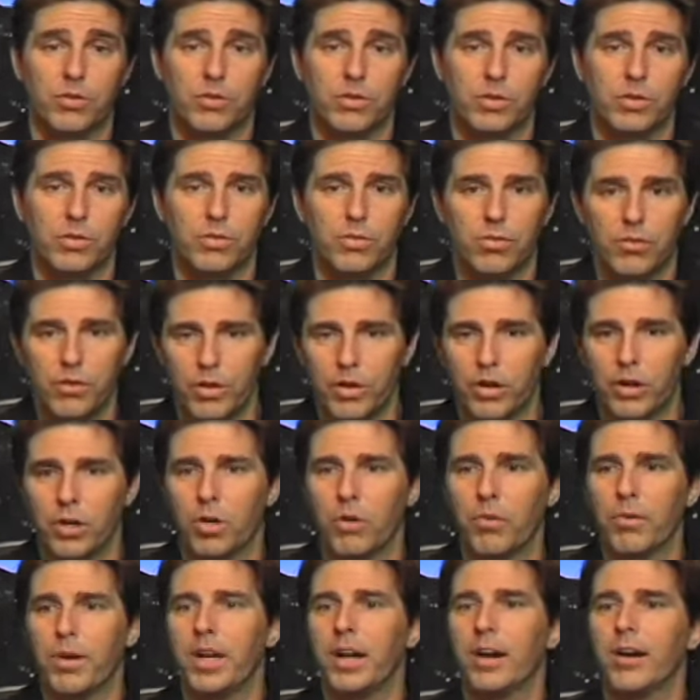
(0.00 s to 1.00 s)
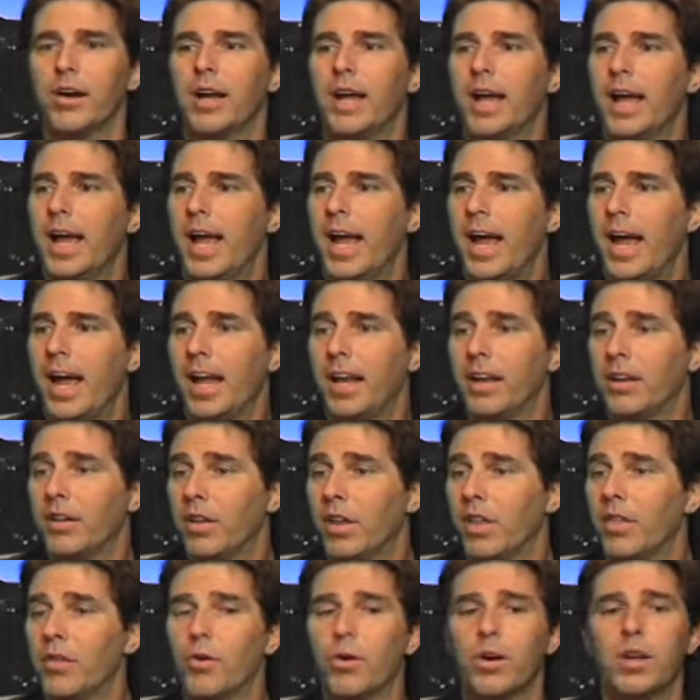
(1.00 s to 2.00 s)
to do their career, and,
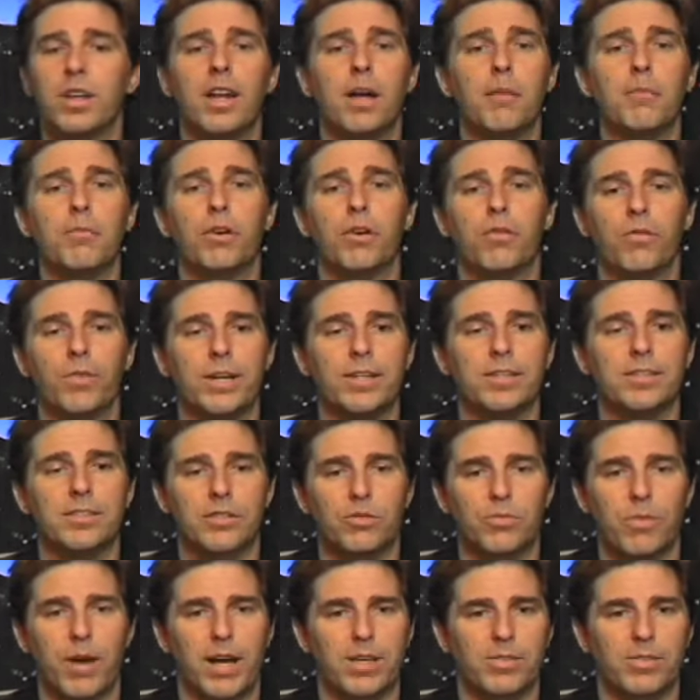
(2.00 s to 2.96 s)
and there are a number of reasons why.